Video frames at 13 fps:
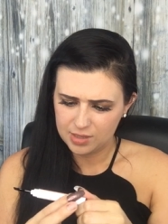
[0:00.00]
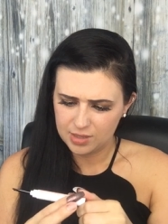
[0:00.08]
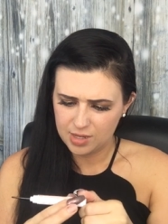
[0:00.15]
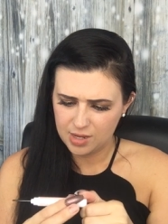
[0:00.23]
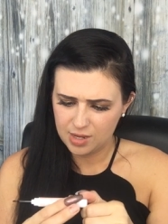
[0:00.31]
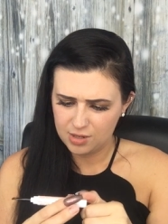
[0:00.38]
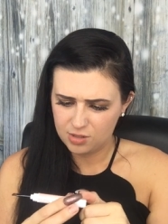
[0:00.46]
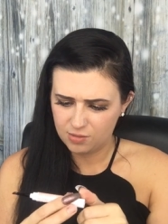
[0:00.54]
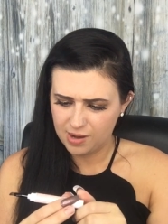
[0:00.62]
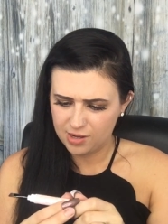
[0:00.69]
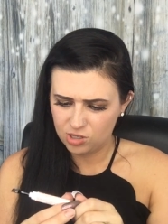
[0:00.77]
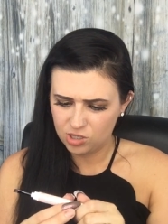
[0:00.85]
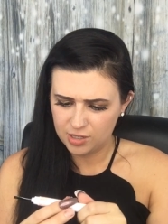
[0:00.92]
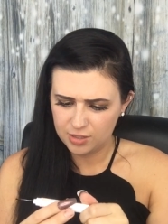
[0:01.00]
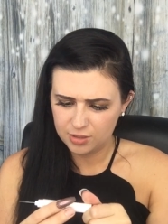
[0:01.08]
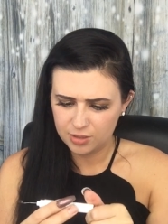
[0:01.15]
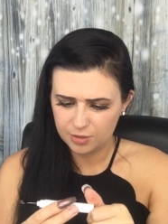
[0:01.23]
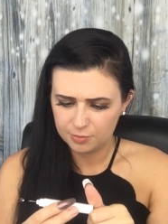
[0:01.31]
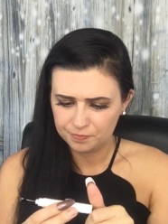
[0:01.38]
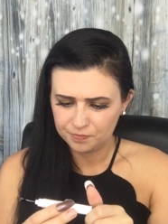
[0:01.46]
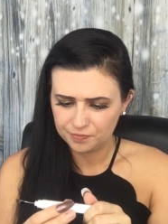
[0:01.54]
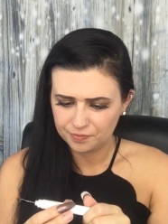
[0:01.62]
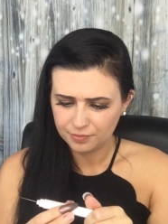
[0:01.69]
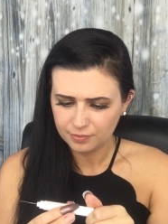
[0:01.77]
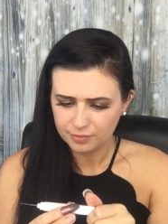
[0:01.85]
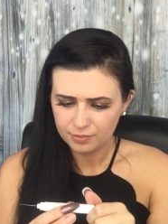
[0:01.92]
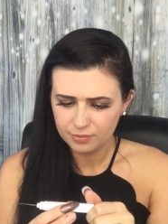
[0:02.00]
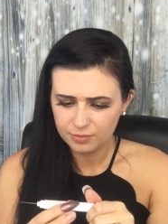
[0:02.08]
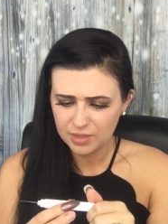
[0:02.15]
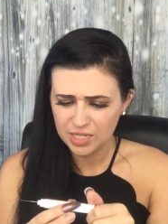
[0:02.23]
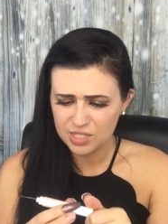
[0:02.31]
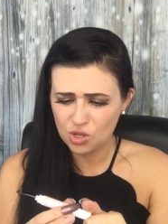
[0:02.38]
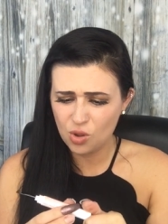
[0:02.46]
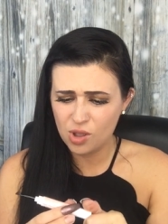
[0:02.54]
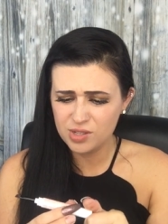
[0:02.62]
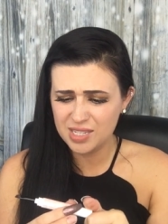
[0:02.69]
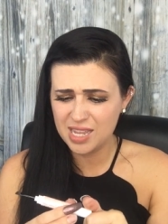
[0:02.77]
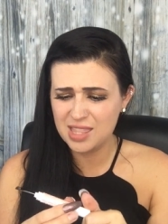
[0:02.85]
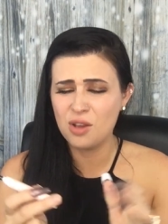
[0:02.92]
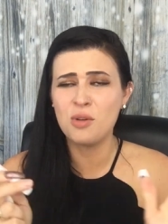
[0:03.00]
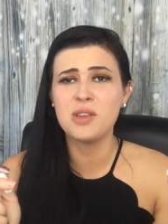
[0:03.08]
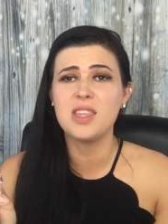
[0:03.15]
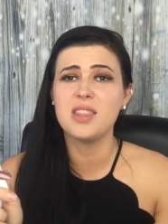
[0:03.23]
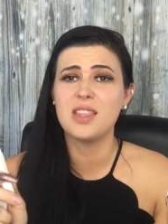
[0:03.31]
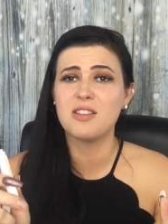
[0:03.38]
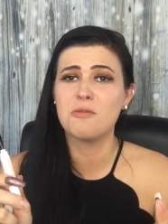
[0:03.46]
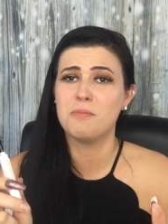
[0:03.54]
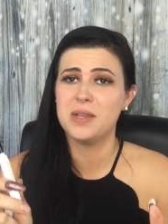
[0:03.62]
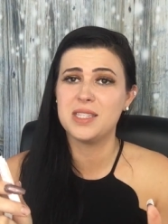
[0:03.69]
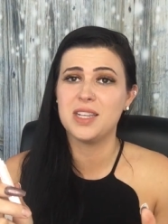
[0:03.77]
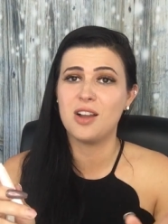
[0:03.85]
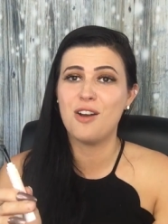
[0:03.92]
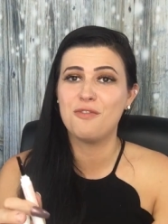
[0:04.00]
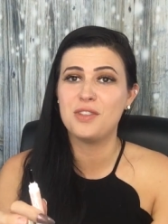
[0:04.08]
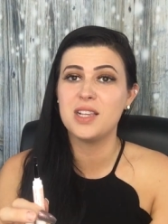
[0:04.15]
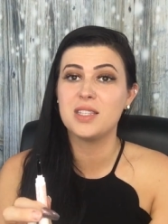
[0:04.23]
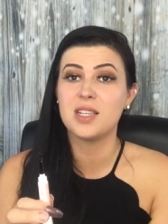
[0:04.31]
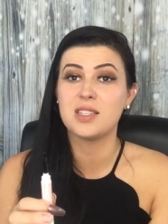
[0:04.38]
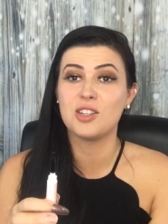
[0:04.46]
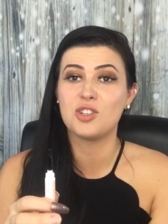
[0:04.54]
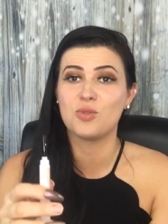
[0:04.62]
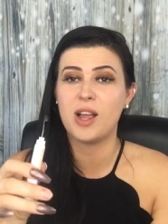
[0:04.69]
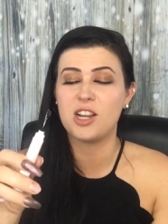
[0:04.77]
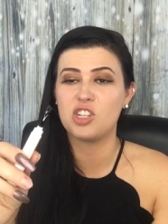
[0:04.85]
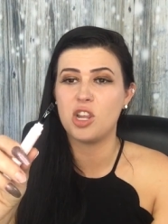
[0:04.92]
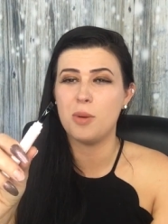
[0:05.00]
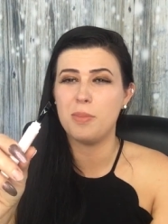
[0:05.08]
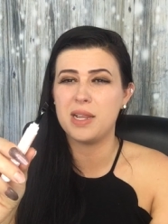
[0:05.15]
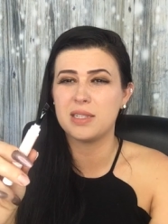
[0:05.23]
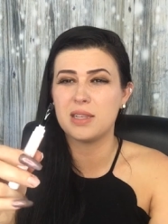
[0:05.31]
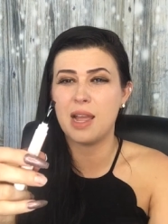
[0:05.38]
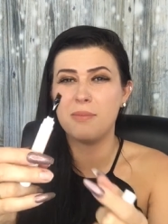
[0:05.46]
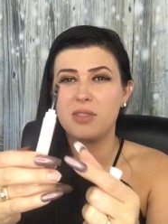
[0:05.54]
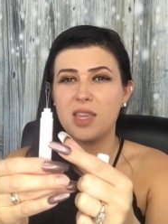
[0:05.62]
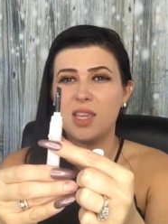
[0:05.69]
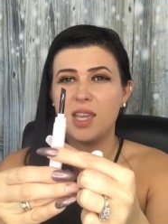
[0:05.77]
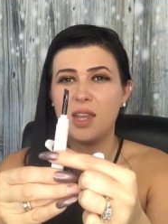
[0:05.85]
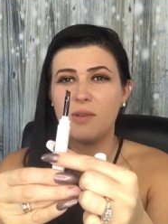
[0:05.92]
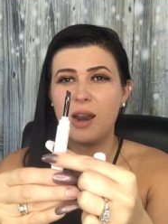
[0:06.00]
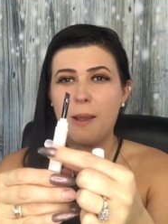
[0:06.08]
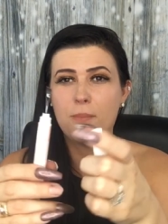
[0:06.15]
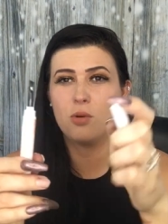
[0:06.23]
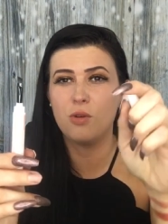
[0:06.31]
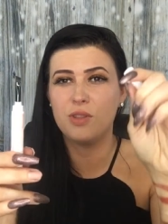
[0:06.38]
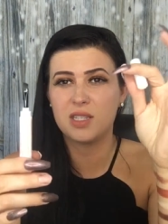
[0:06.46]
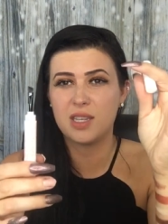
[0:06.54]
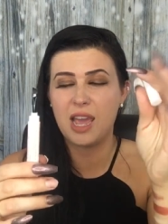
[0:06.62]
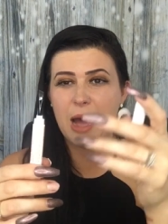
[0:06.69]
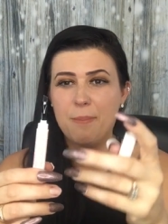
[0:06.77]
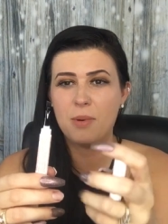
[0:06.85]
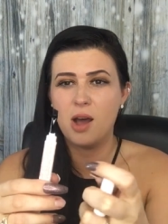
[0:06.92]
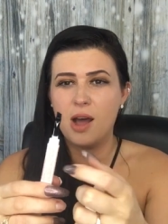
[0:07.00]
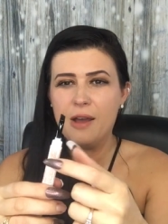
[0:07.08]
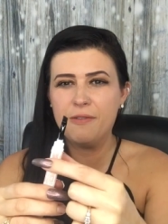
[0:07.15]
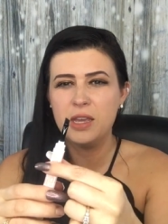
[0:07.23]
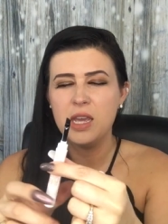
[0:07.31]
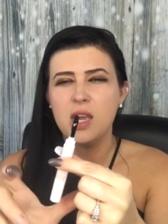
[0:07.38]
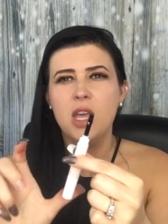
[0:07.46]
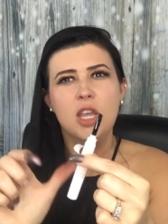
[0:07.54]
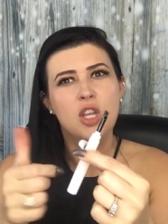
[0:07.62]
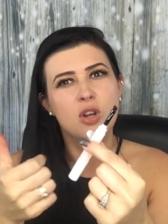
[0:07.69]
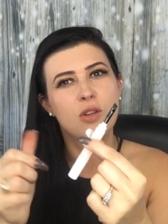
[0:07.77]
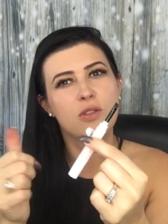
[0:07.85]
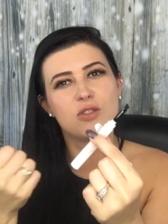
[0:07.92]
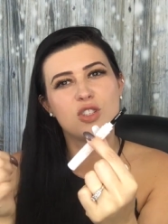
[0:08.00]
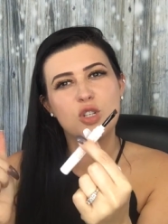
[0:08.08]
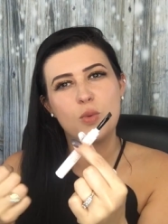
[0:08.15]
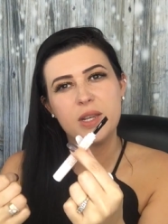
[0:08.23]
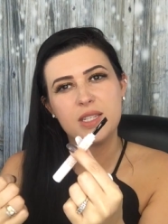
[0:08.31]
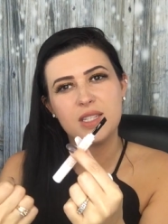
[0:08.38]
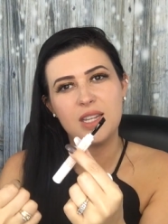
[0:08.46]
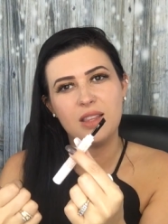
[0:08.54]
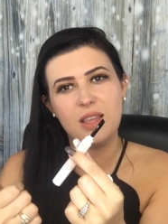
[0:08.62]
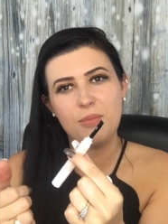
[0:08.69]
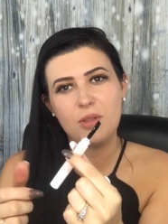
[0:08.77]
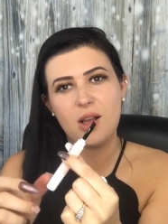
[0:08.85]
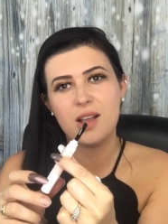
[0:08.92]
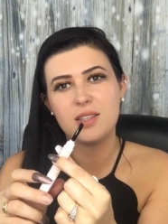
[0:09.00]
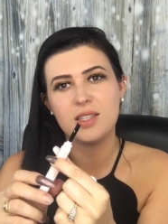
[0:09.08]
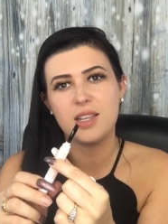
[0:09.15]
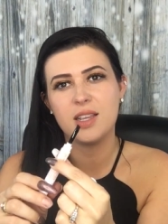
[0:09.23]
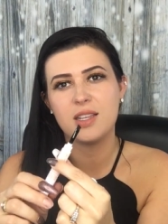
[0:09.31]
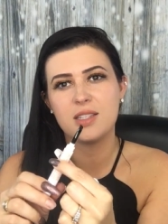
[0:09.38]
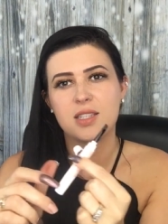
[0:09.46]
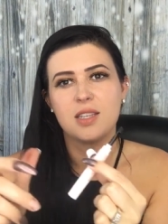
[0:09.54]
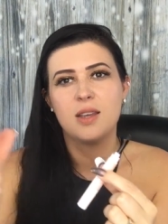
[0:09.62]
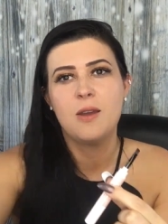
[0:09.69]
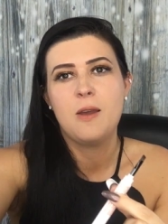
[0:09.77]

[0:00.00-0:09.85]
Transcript: it say directions? So I'll say the only thing that they're missing off this is a direction, because I'm thinking when I pull this cap off, you know those twisty lip glosses?